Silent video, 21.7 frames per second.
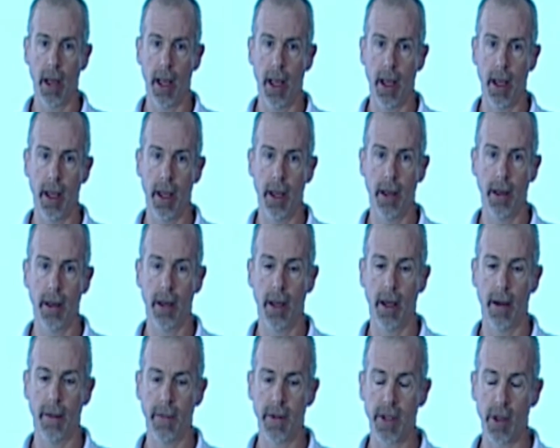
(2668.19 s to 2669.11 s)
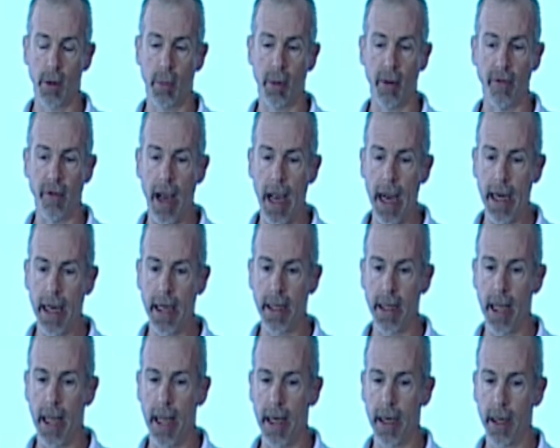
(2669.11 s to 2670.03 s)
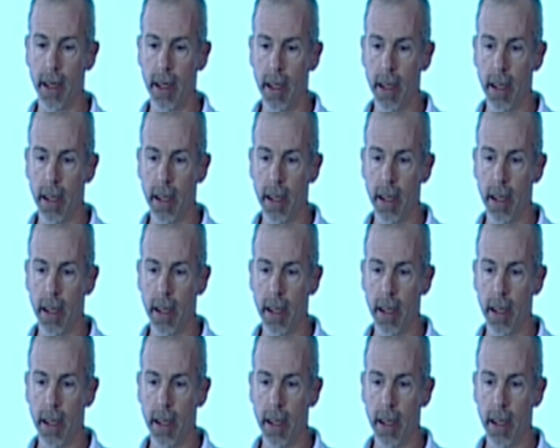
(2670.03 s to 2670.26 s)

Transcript: and so providing that